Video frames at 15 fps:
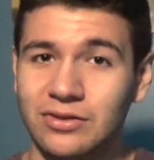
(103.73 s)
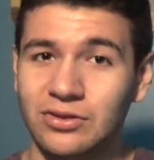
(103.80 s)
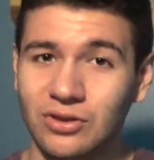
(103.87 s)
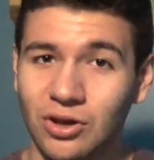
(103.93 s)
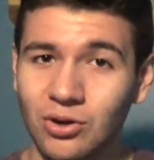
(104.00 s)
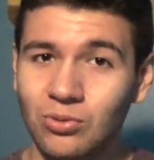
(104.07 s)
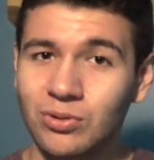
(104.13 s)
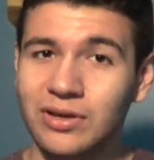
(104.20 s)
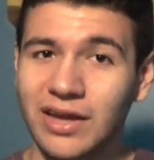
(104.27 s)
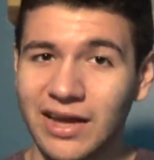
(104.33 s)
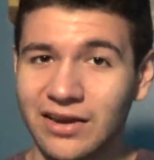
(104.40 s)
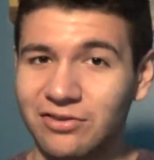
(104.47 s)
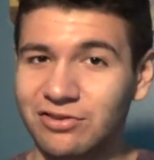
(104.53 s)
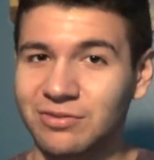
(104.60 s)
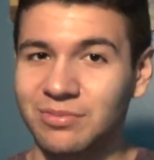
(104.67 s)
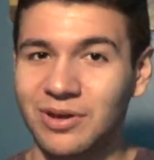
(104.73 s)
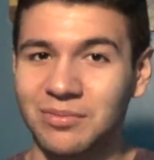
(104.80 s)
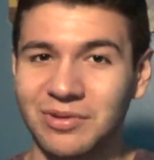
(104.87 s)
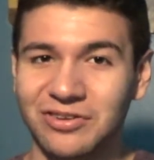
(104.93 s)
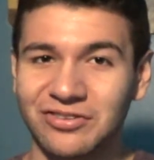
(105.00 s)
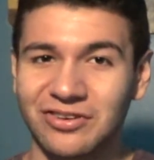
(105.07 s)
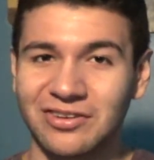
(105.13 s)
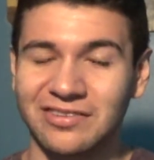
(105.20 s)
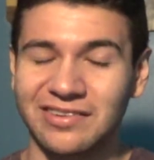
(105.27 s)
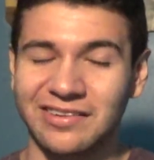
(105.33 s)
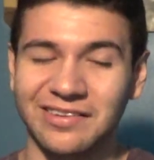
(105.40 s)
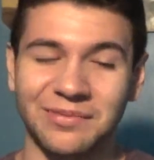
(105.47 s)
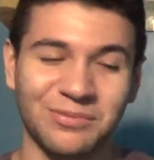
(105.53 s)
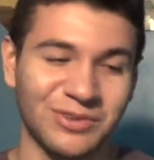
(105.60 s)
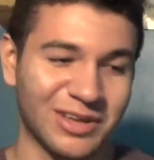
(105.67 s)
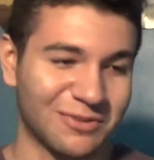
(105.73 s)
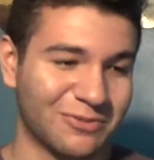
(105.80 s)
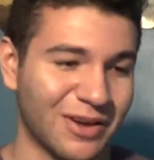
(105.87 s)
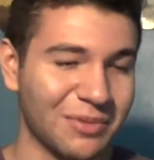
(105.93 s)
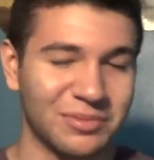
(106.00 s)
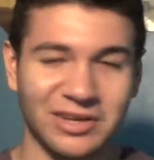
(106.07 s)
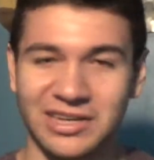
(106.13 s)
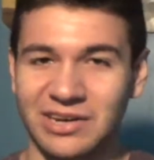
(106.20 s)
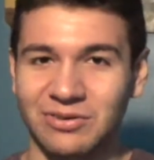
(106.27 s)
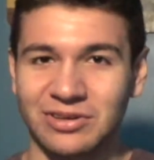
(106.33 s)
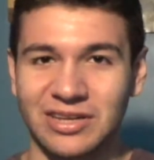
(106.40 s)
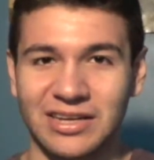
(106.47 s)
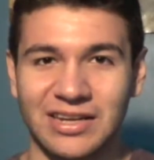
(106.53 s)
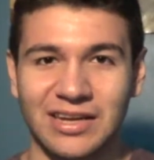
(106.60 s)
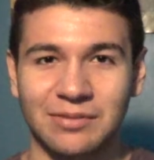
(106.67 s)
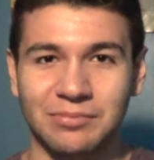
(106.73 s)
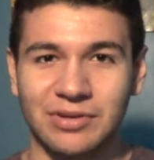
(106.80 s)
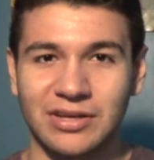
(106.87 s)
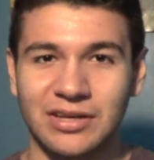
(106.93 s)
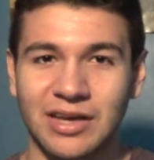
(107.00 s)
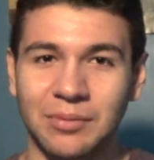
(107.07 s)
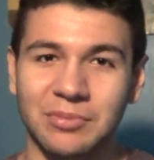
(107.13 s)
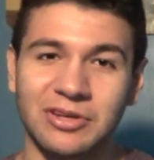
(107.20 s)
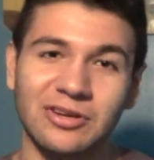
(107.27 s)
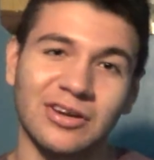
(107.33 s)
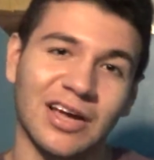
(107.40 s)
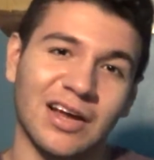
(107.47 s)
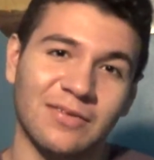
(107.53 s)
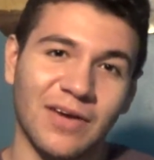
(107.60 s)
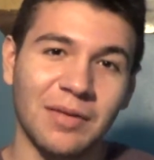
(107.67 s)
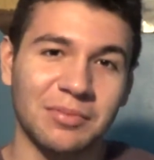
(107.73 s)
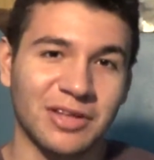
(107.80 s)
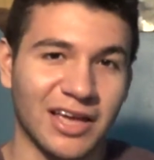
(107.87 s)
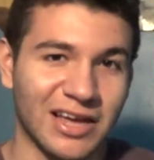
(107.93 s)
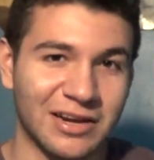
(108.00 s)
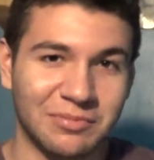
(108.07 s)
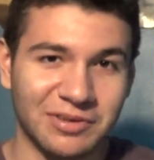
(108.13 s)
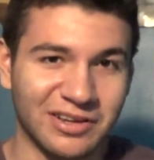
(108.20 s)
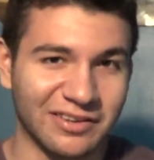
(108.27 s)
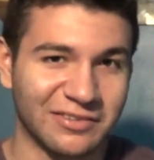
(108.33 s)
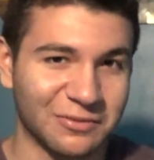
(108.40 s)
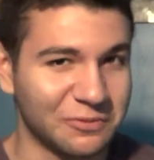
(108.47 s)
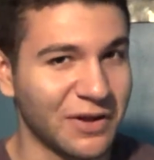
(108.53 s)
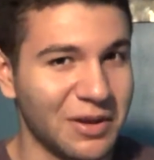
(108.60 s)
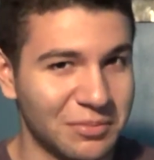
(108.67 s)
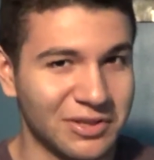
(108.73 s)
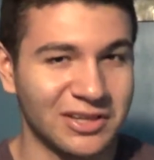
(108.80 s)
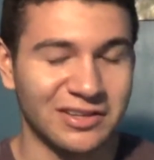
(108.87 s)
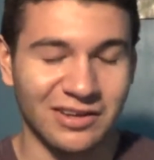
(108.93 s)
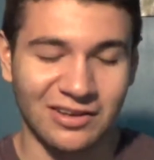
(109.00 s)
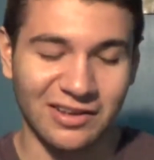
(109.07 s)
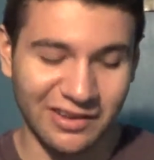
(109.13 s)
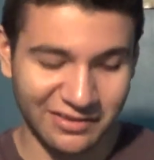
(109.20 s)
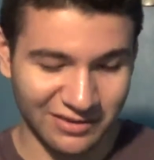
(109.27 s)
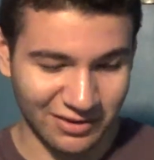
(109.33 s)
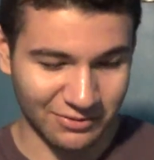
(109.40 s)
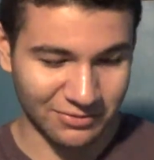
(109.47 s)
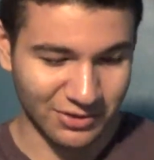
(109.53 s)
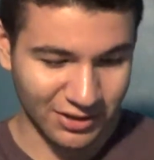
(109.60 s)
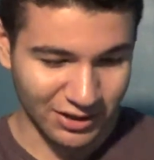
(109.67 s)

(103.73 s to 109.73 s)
no one actually bought my shirts except for like family and everything like that, but I mean they're kind of obligated because they're family and all that stuff.